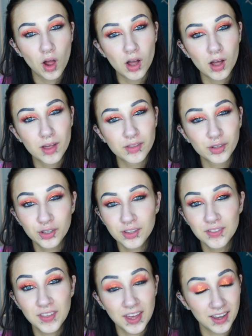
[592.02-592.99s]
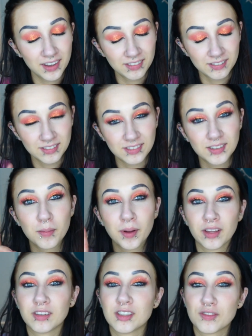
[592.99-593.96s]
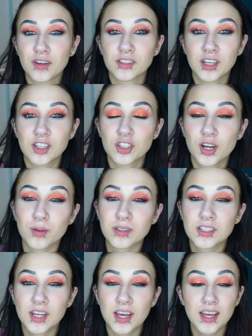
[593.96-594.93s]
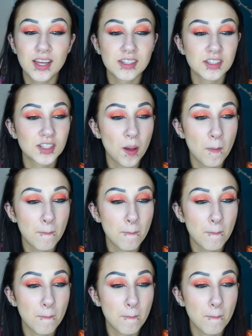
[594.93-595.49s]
The good thing about this foundation, I would say, is